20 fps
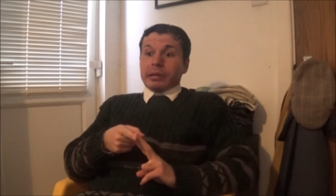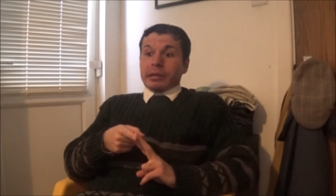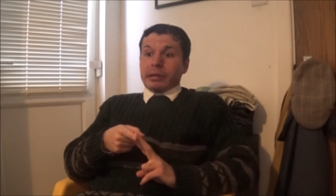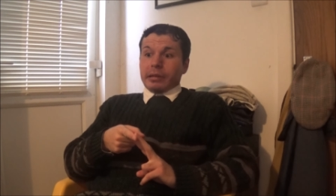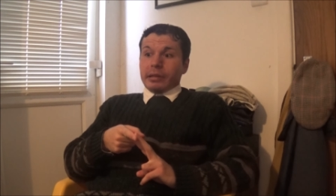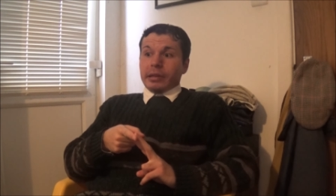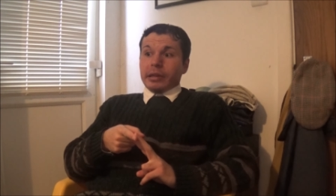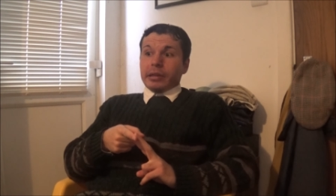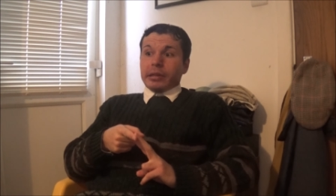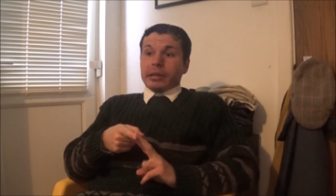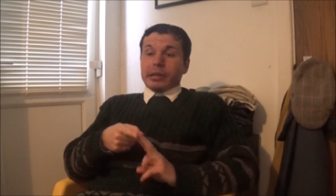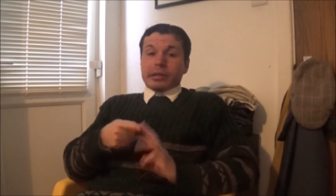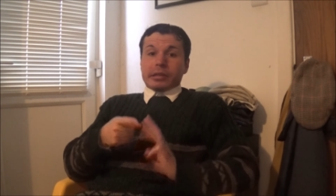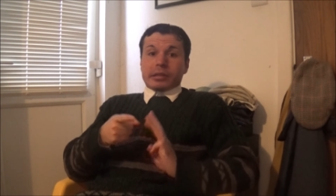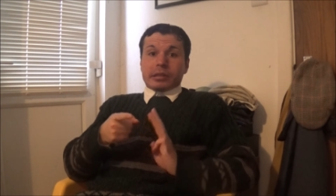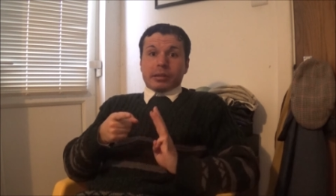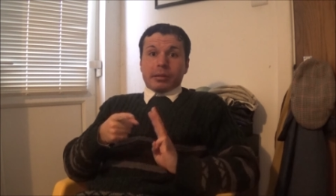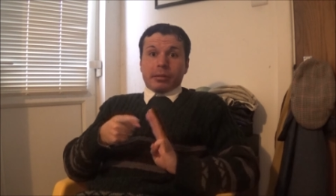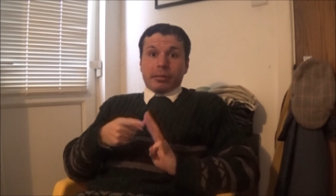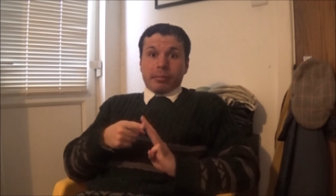then
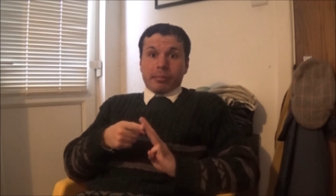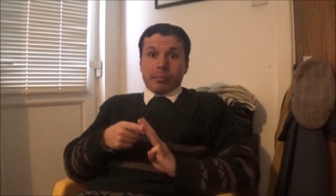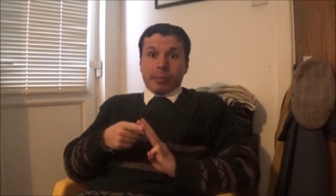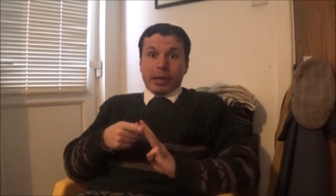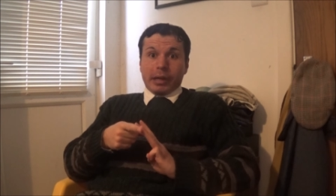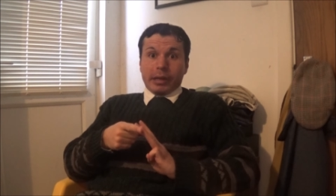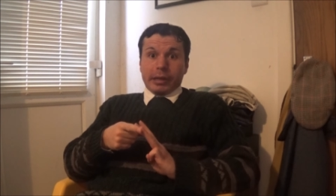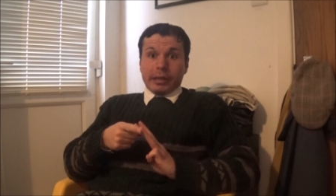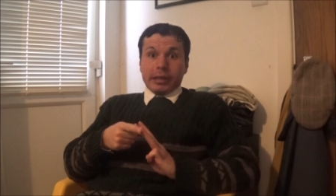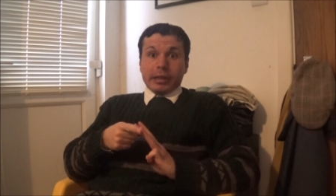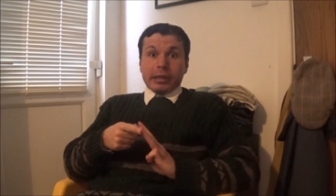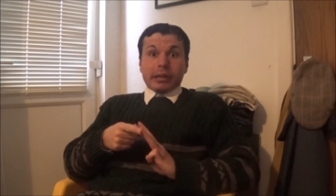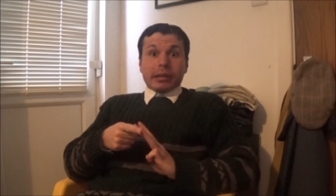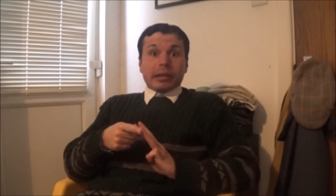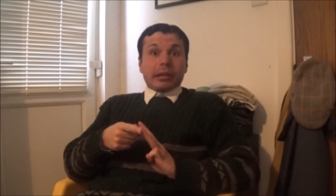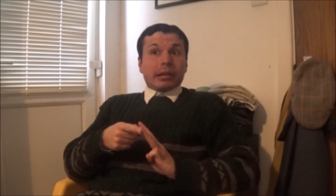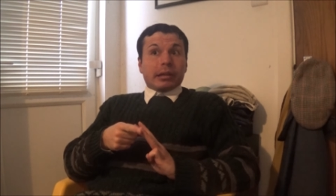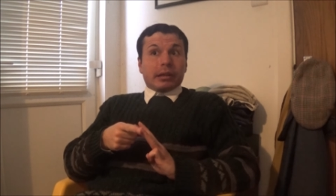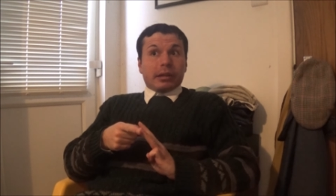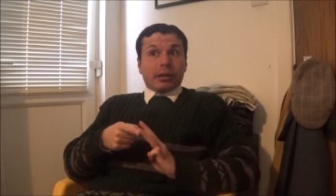there's mine
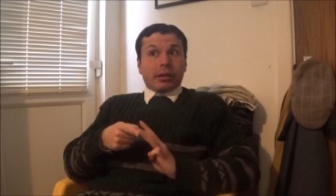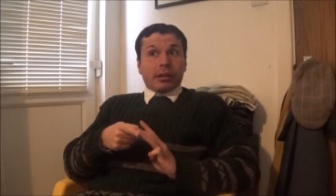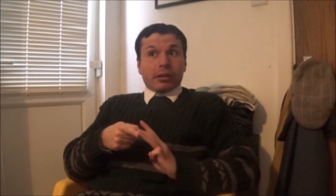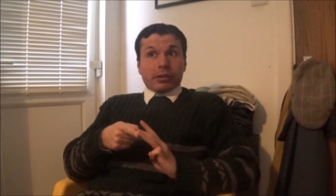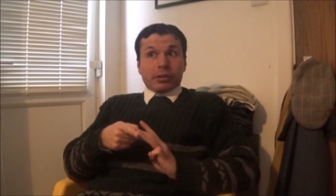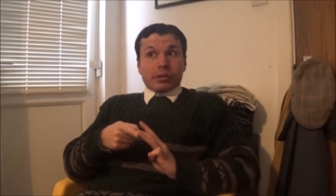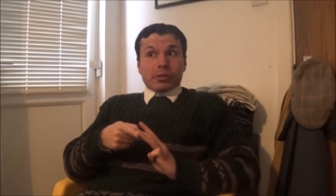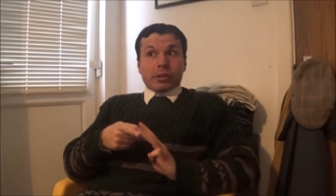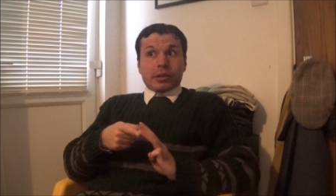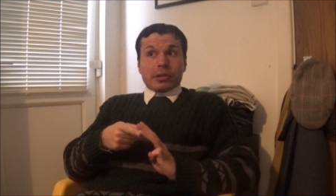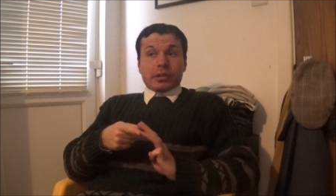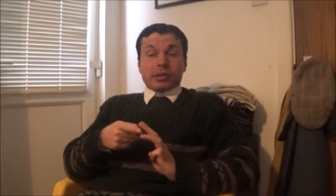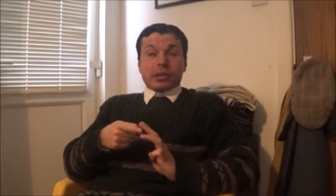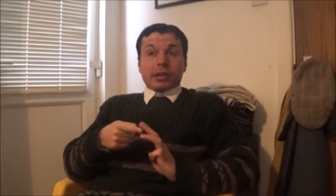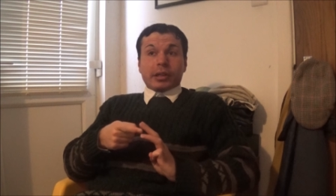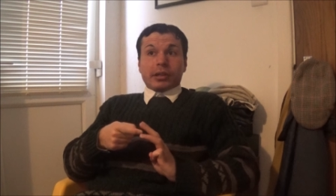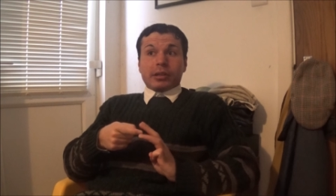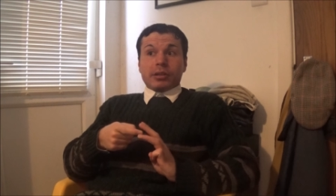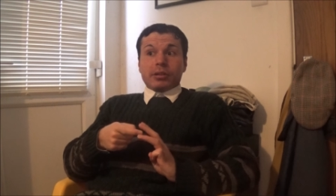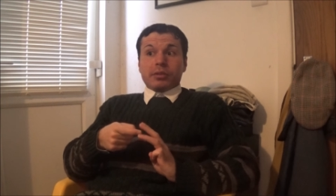on the
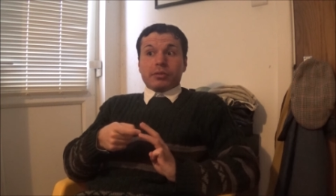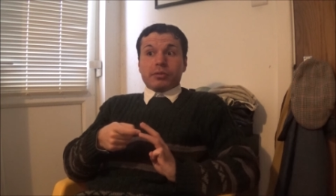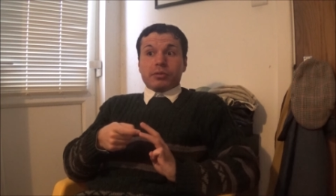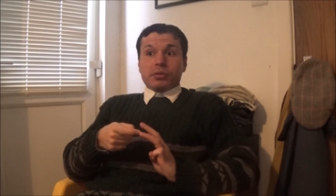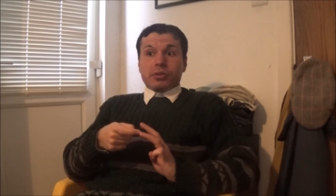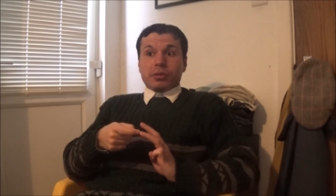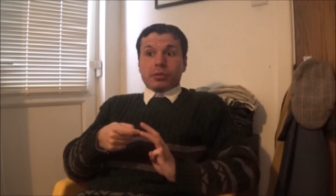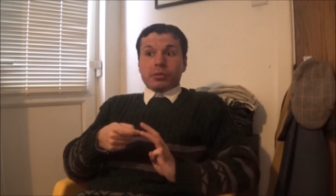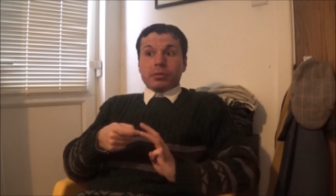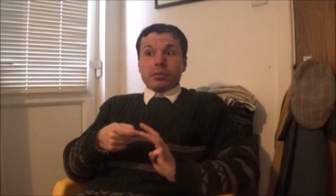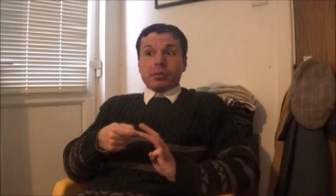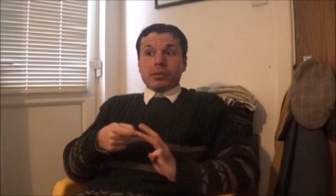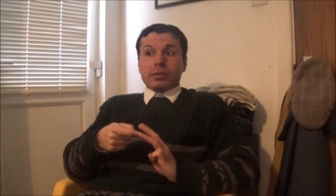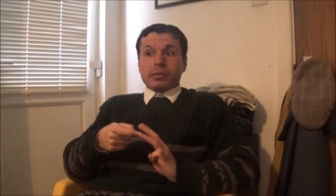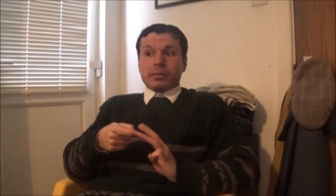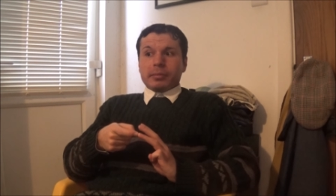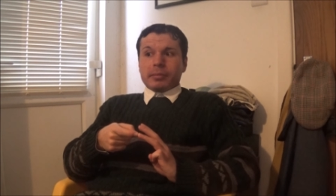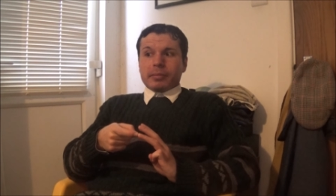22nd of June,